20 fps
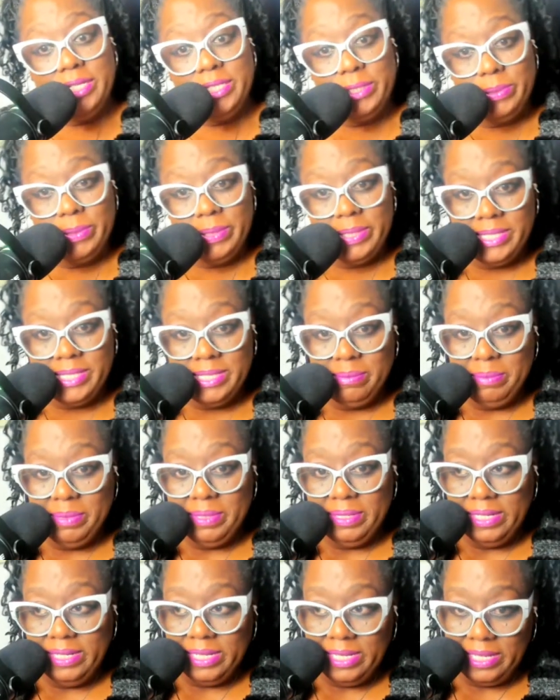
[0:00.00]
Trust and
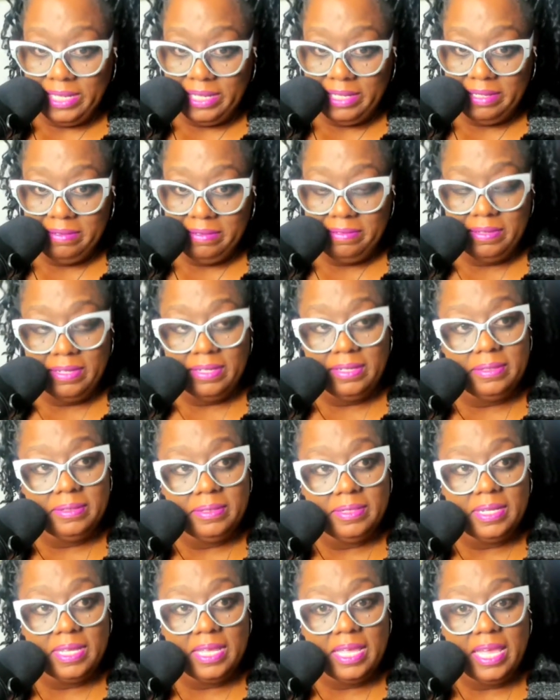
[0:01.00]
believe.
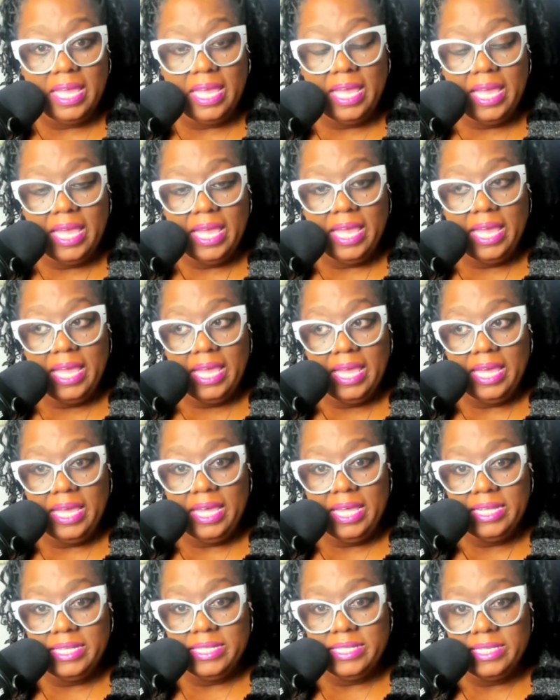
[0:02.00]

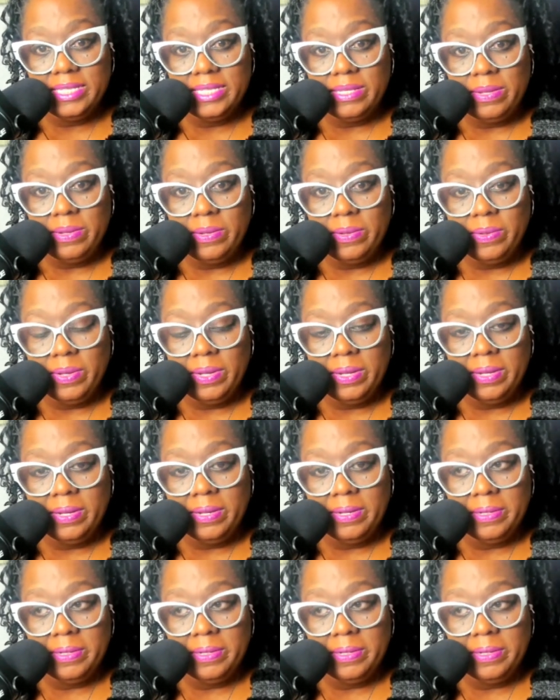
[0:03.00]
And so